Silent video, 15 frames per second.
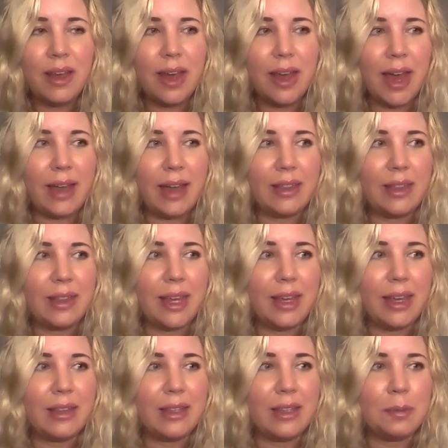I
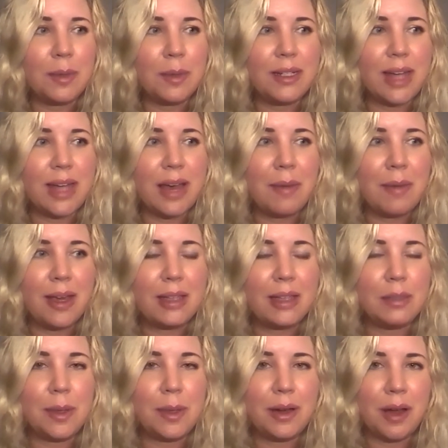think this pandemic
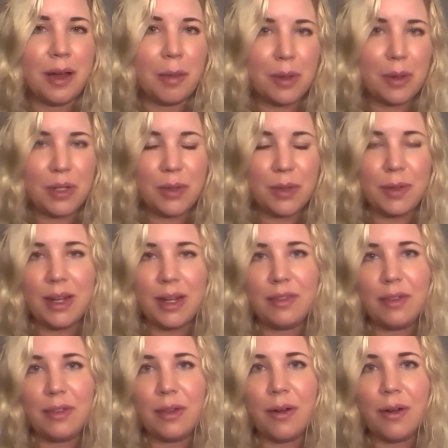has been an opportunity
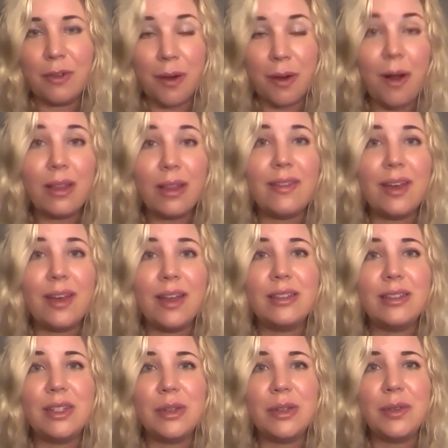for all of
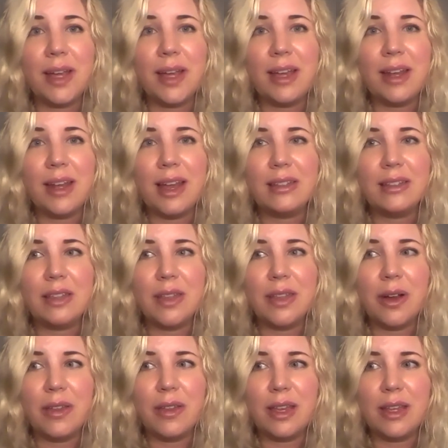us to recognize that
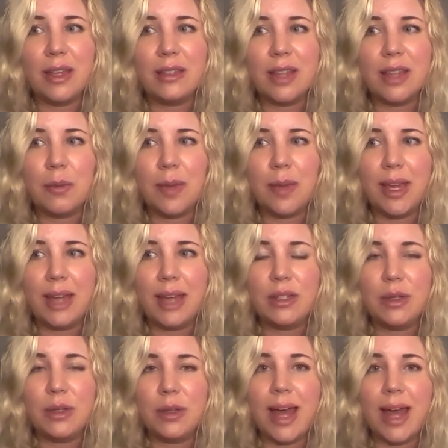there are things that we get
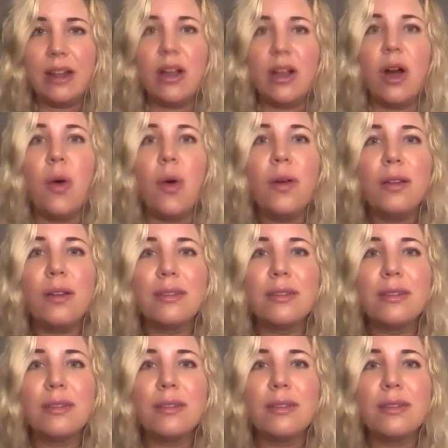to let go.